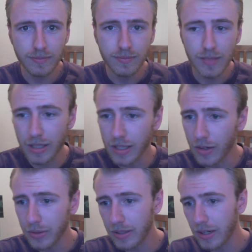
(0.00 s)
You
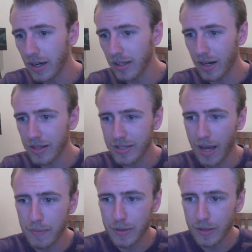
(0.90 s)
know, a lot of
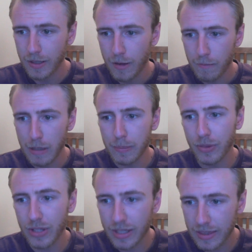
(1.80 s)
times people
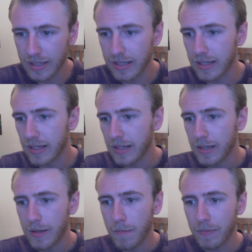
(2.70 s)
think that
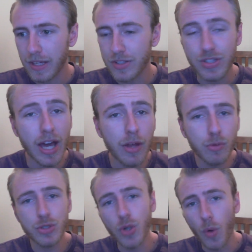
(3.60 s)
it's the end
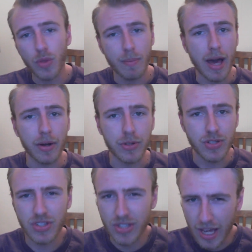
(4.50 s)
result that matters.
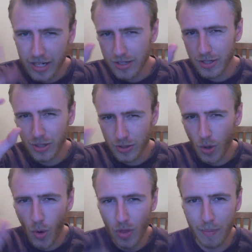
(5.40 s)
It's getting to the
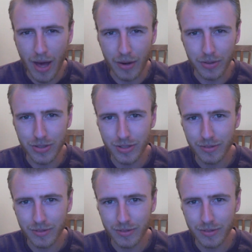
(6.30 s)
goal that matters.